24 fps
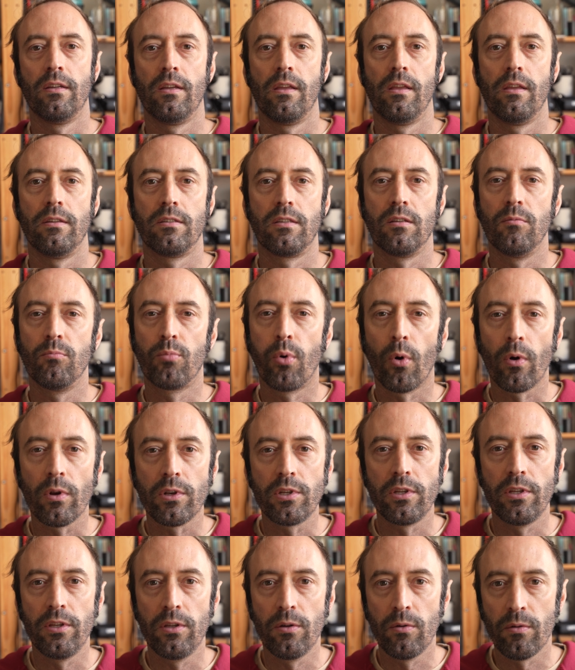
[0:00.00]
Is it important
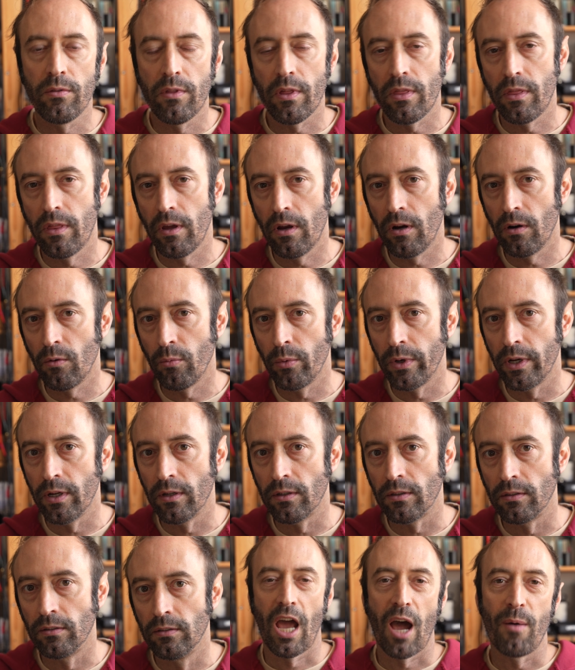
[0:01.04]
to you that they're
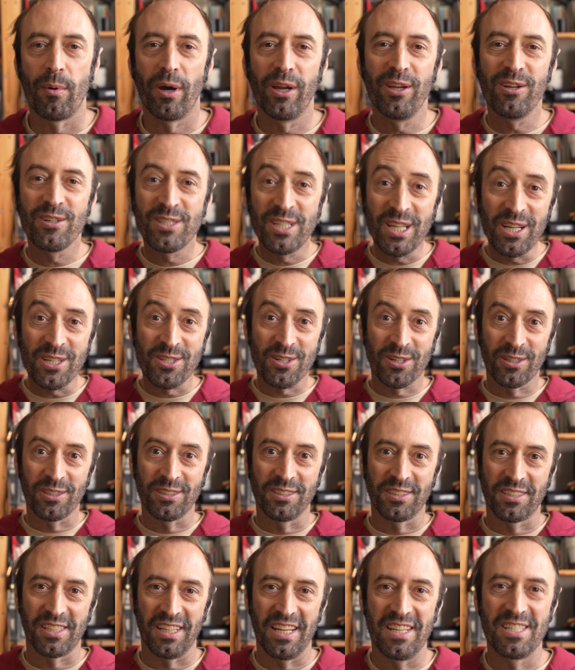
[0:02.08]
real? How about your
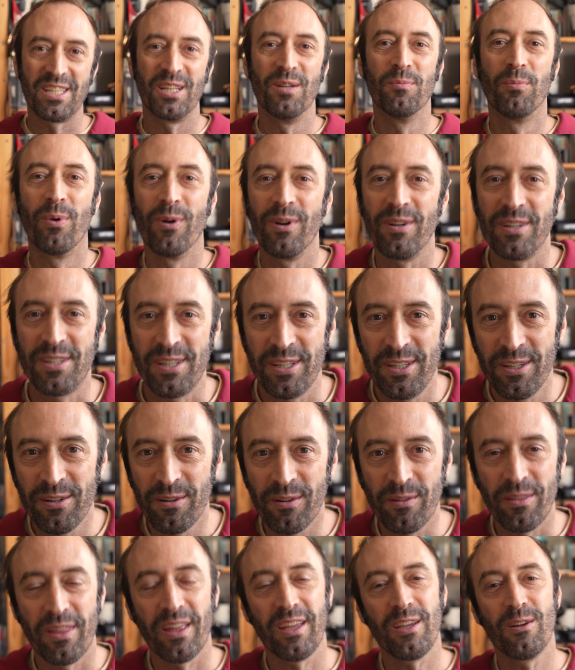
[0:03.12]
teachers? Is it important to
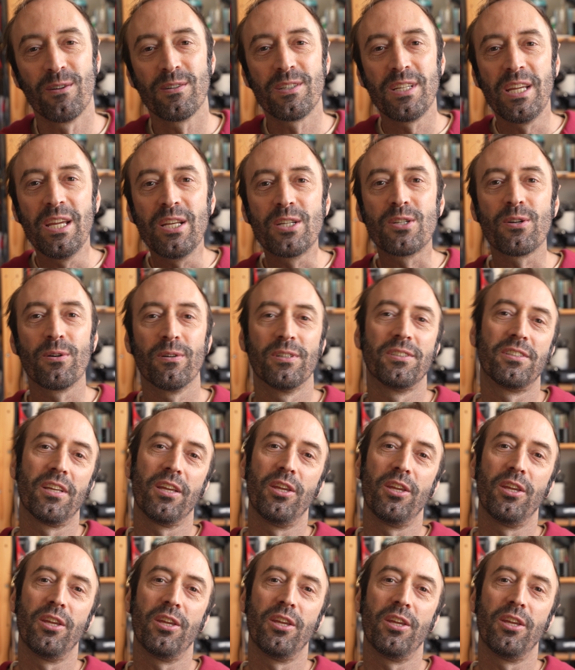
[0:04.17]
you that your teacher is a